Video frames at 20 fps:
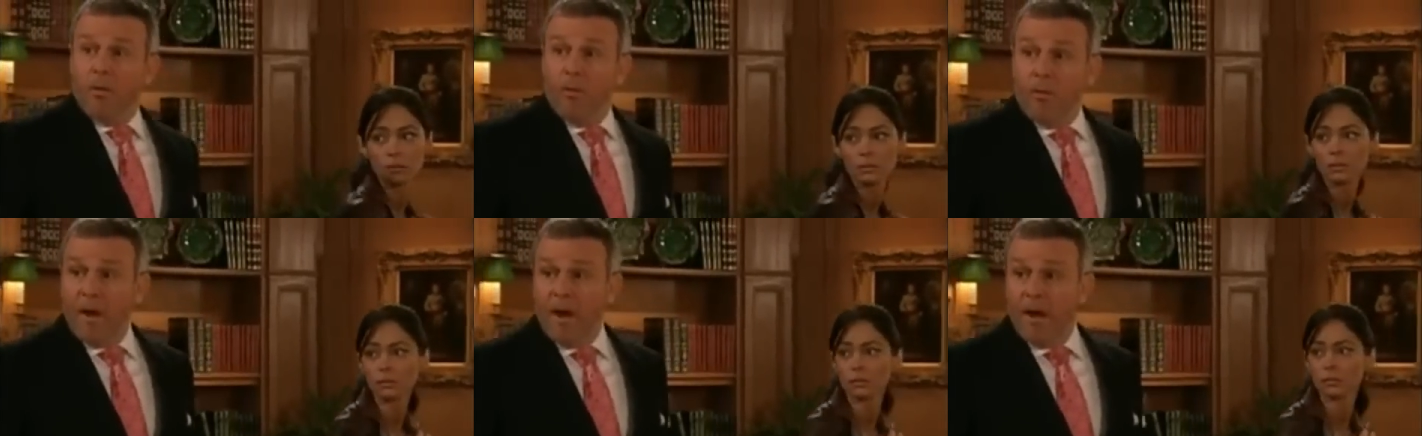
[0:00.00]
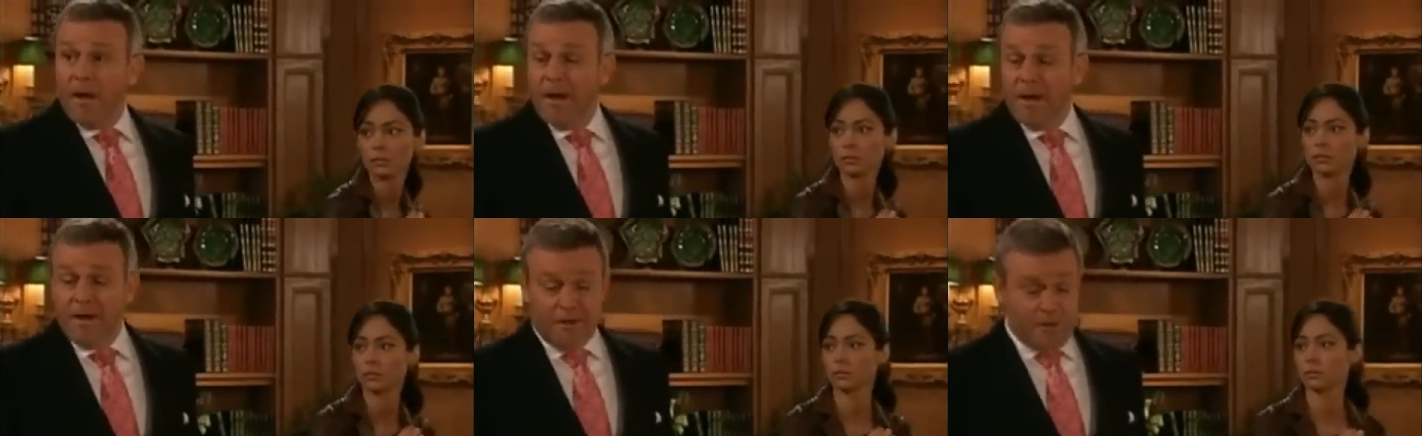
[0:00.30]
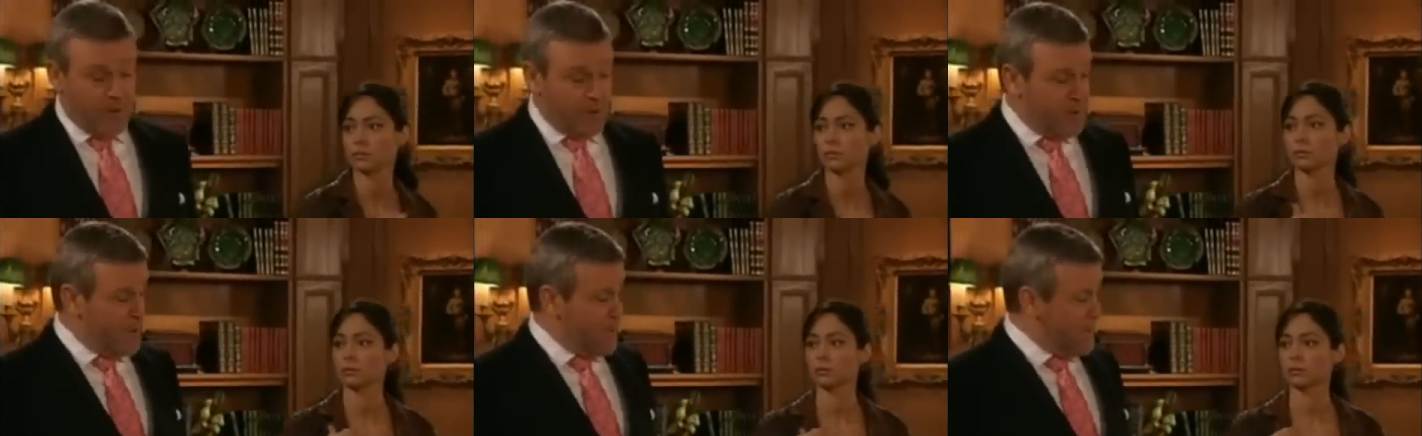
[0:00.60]
Speaker 1: Well,
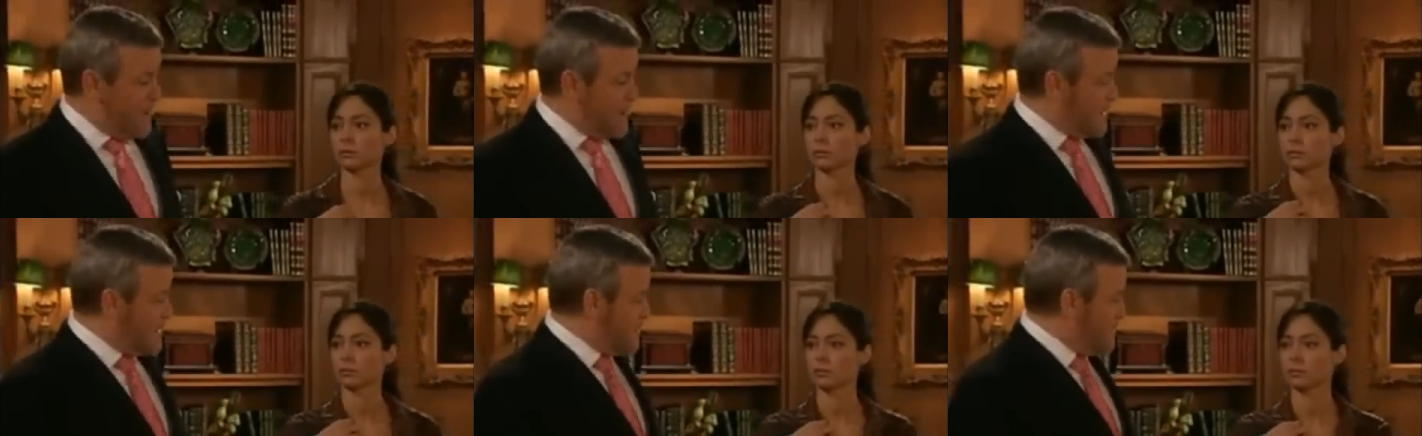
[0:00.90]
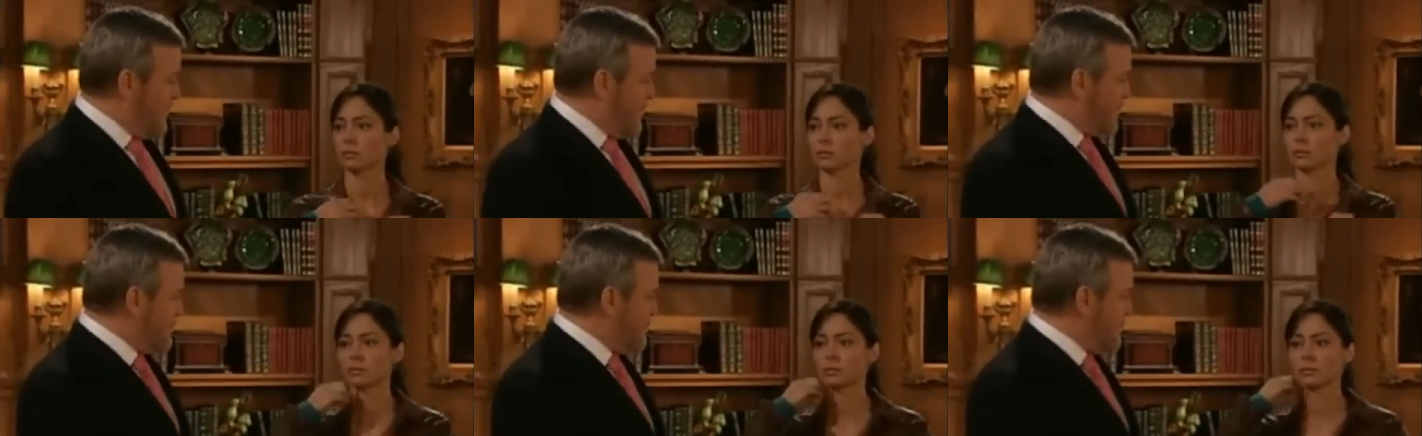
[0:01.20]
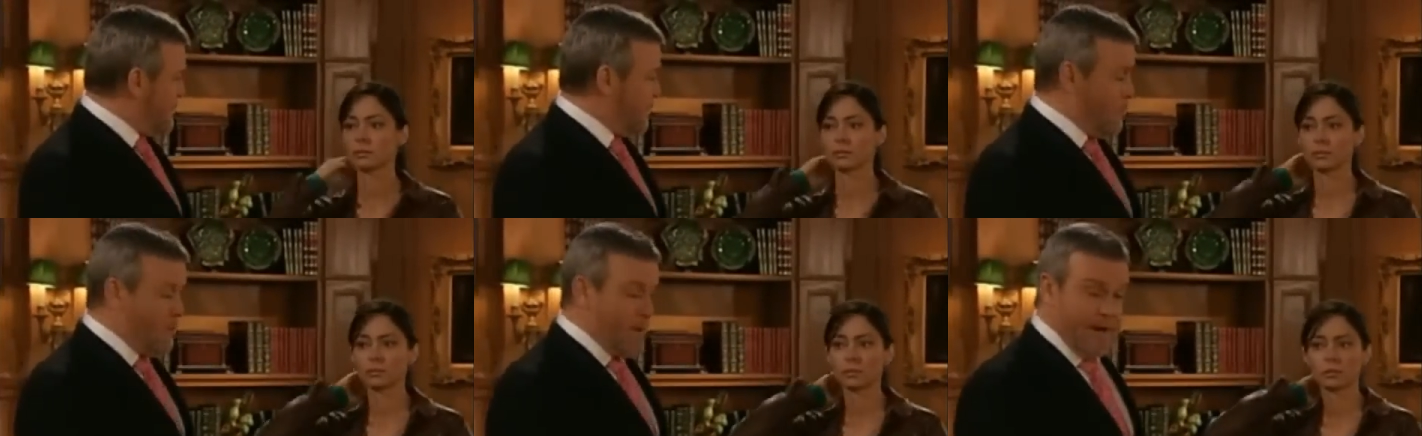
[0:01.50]
you didn't
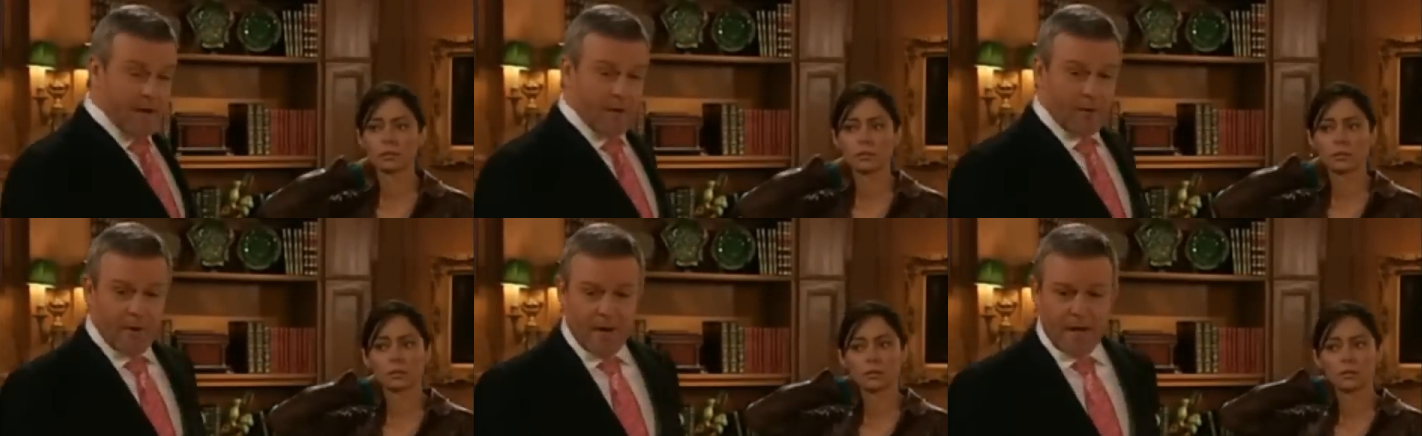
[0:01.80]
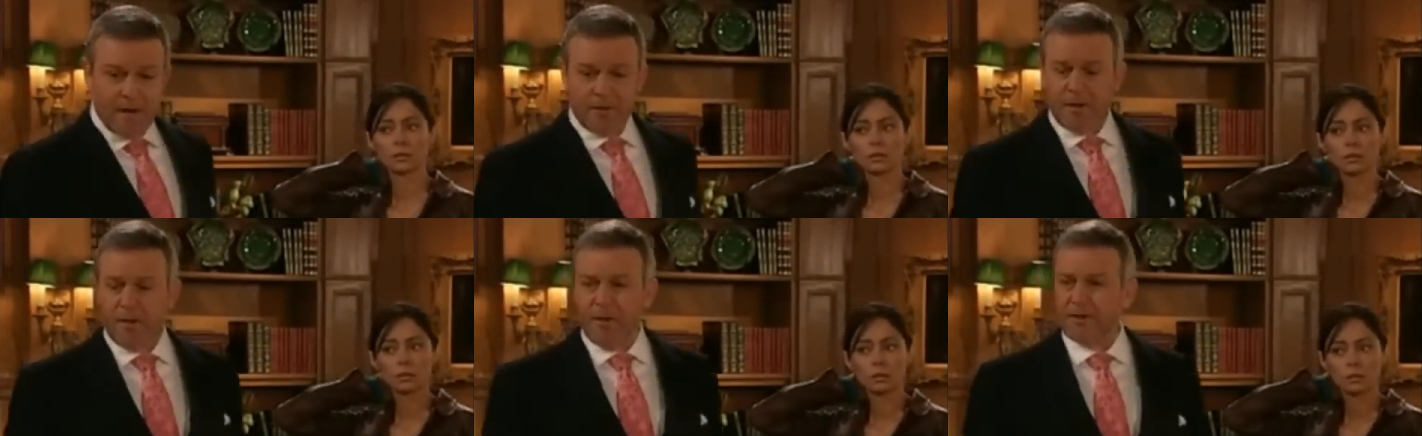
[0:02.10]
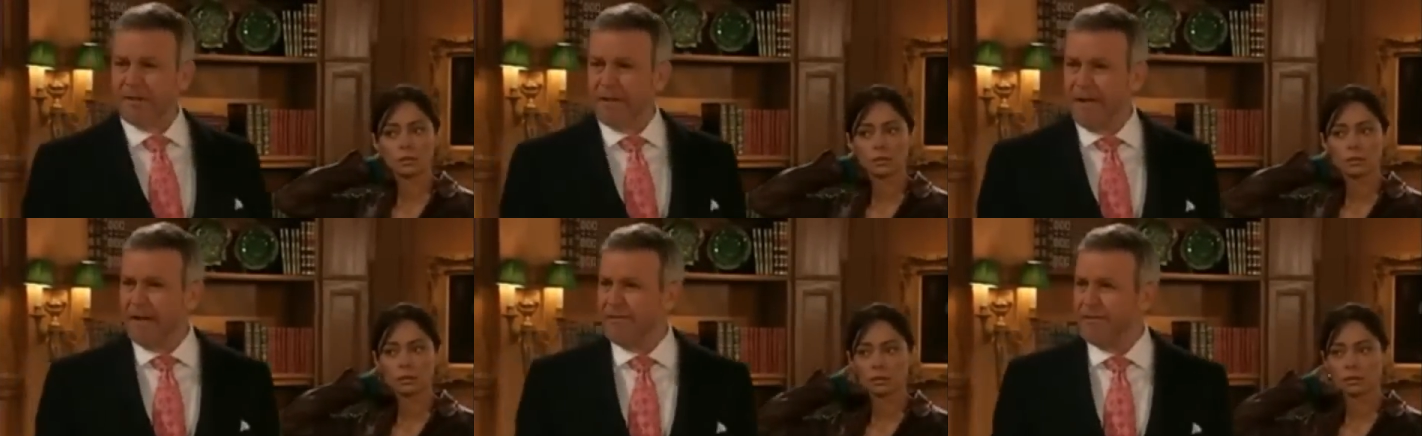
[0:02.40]
expect her to wait around
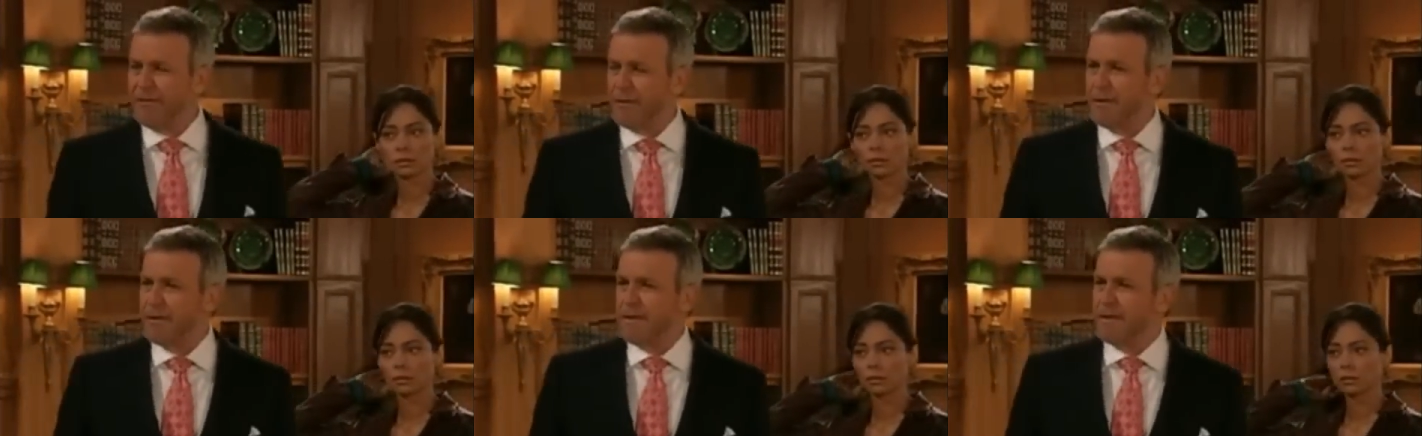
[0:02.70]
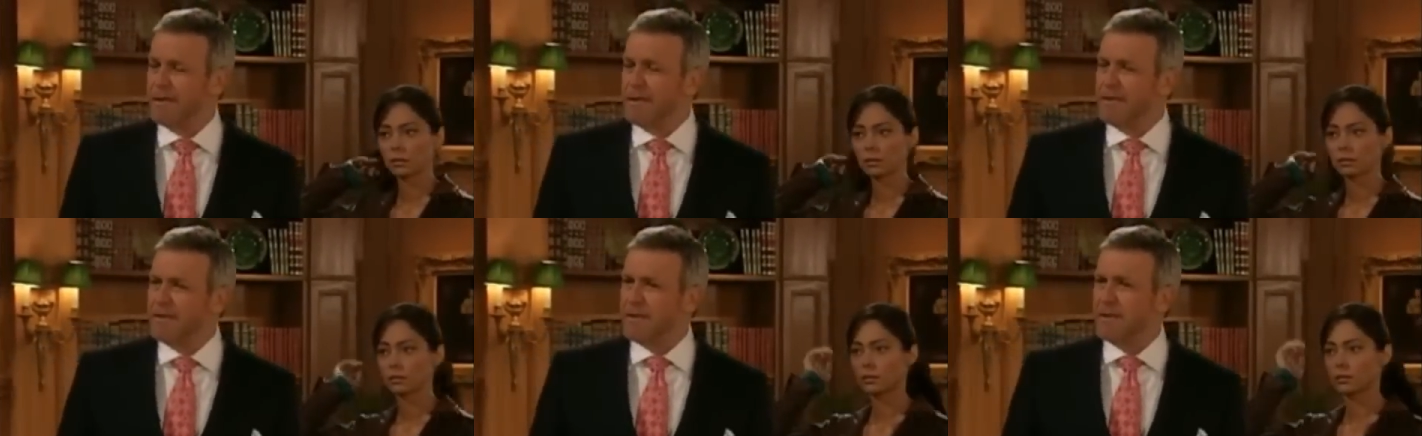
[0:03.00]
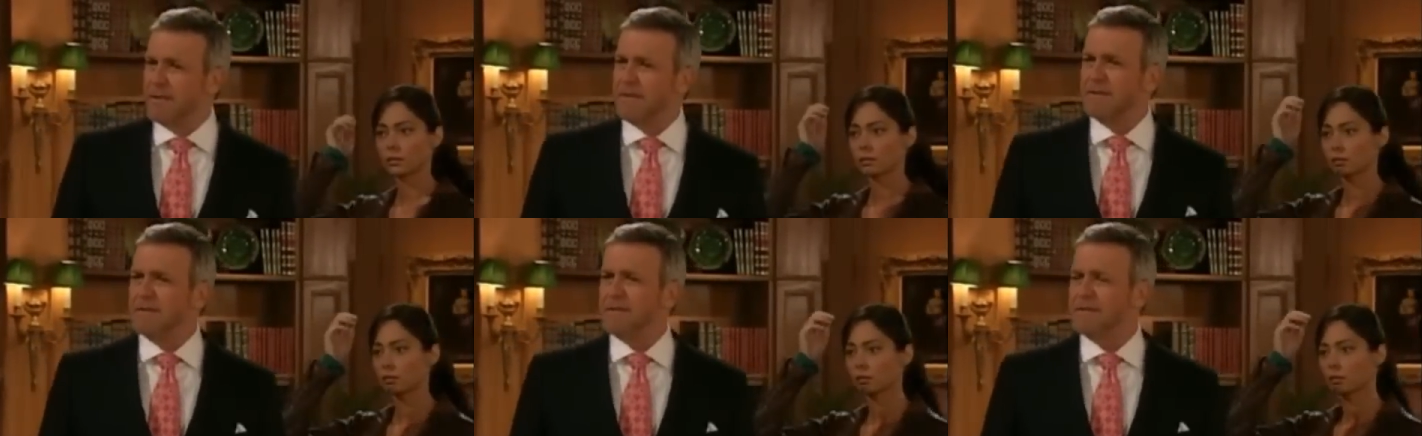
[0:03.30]
all day for you, did you?